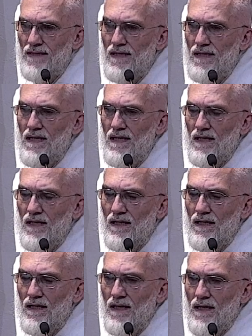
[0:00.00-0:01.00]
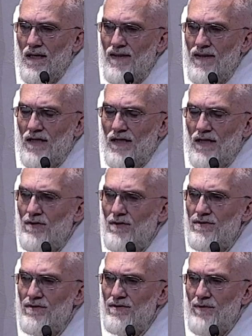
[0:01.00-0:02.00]
And that cult of
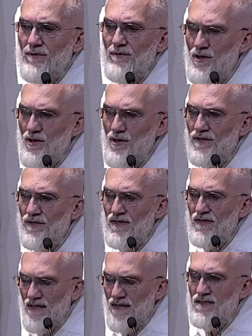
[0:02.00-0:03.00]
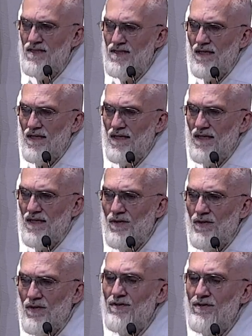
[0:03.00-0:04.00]
impurity has led to the cult of
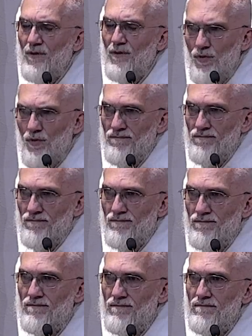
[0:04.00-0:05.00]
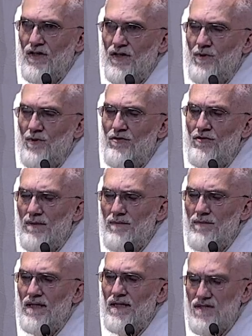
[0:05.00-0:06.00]
abortion because when you're committing
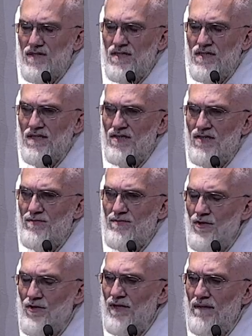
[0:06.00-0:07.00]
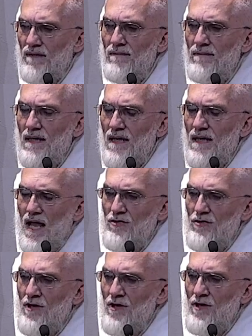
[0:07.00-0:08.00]
sins against purity and you have
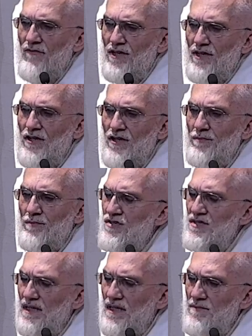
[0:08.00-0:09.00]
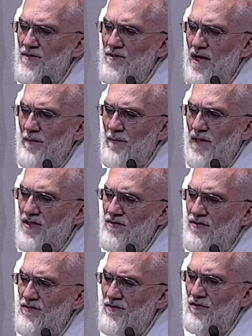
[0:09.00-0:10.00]
another person that comes about because of your,
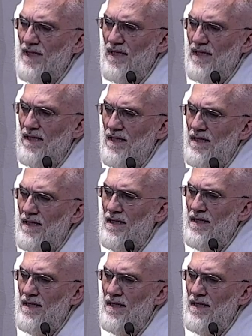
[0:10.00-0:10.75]
your